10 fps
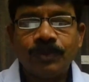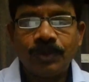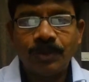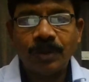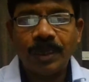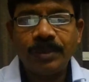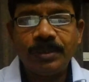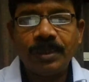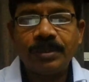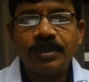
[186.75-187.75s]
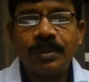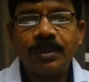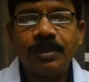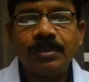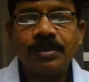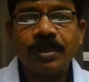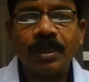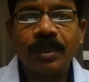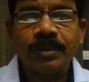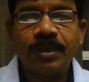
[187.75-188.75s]
So IGST is
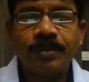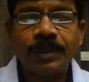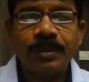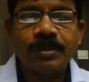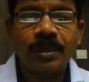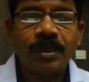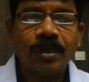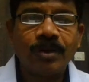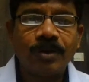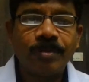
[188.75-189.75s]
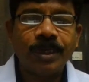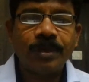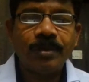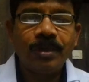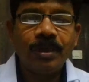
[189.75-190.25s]
collected by the central government.